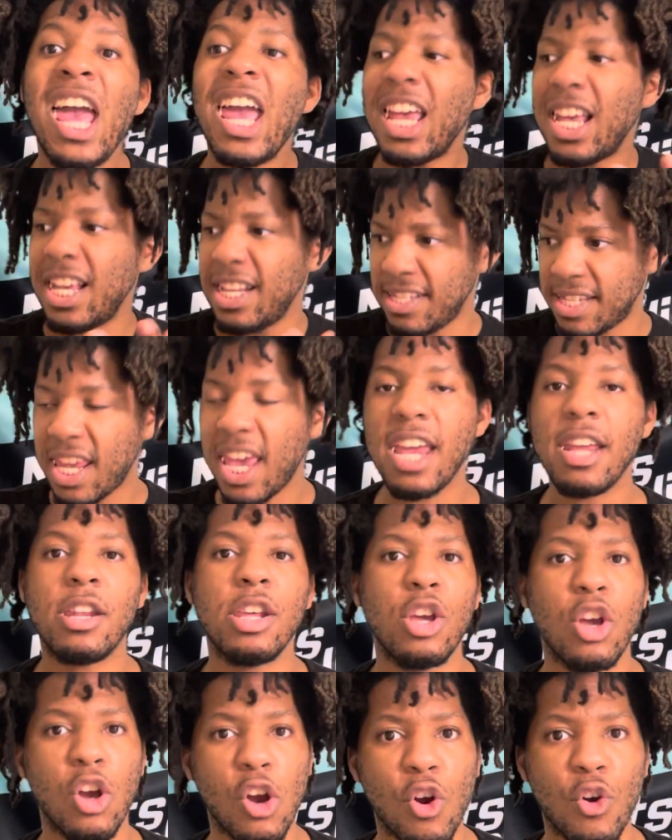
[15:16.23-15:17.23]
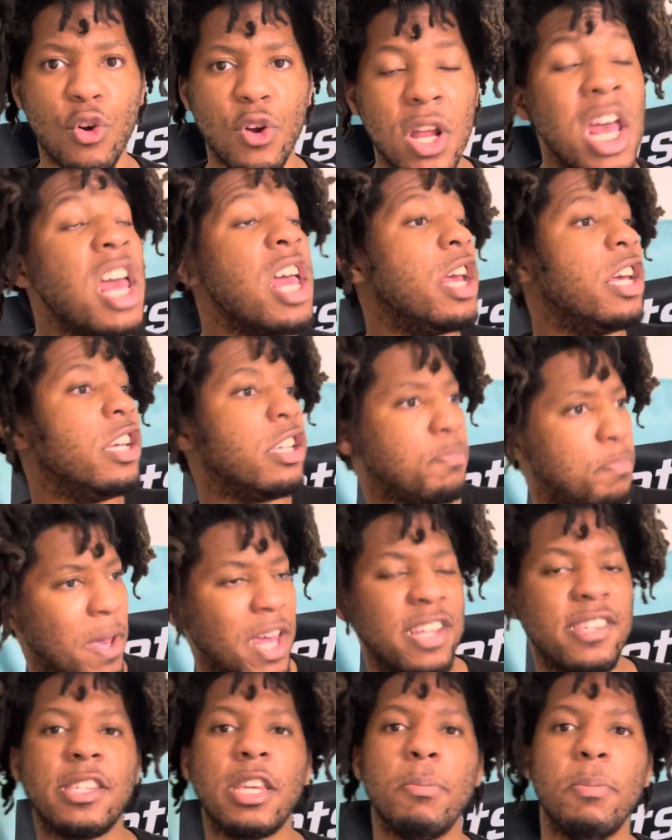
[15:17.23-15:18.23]
Is KD hurt? Is Ben
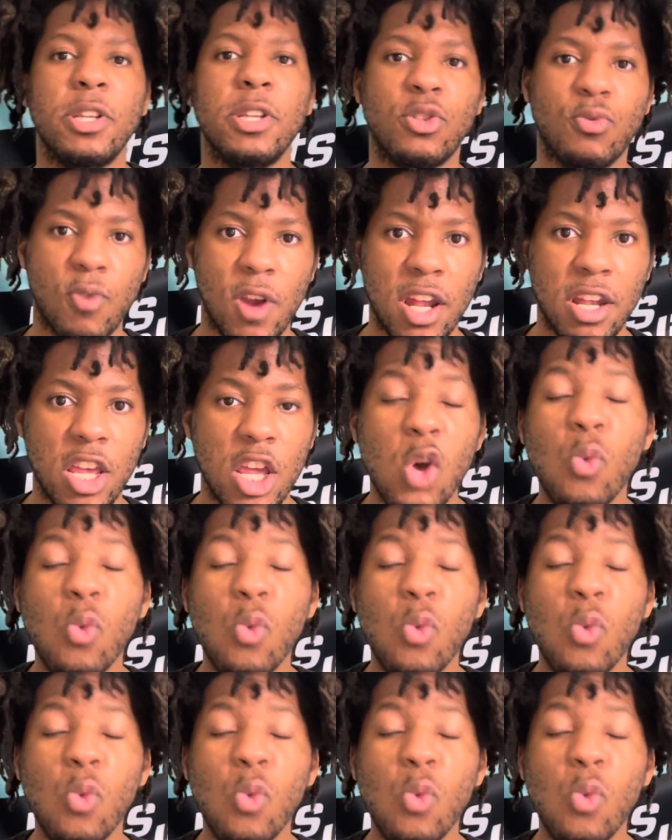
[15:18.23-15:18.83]
Simmons ready?